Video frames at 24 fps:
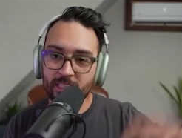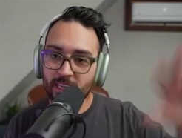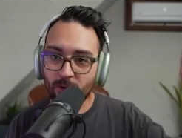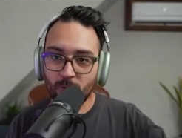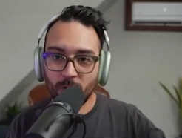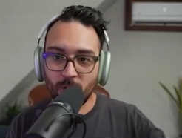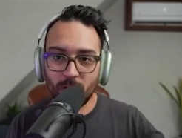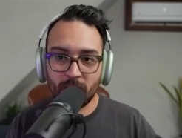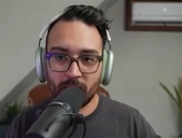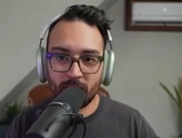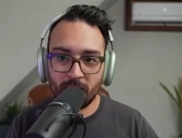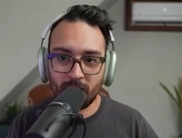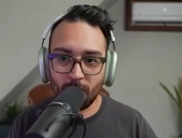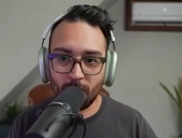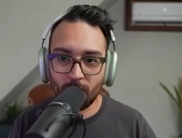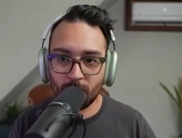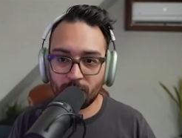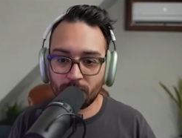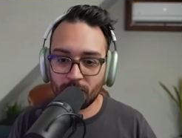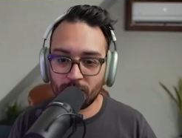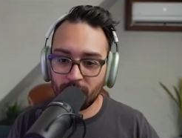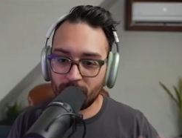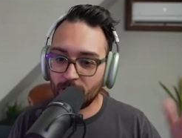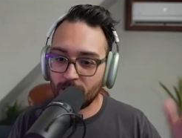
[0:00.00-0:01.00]
didn't want it
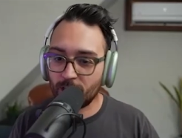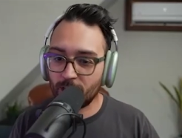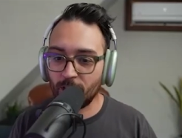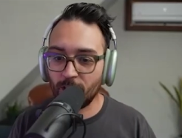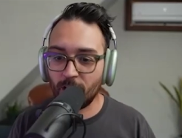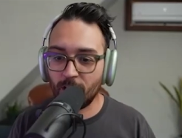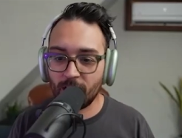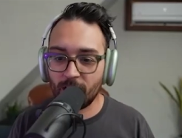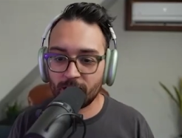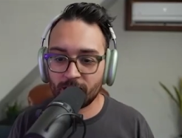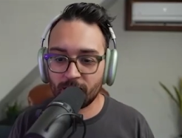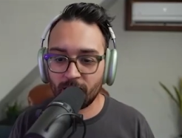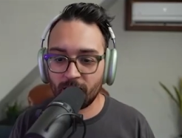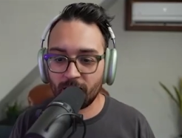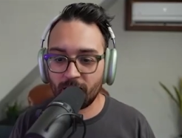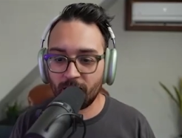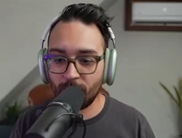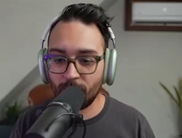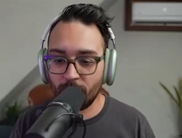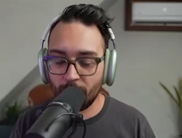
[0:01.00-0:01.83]
anymore, so they took a loss on it.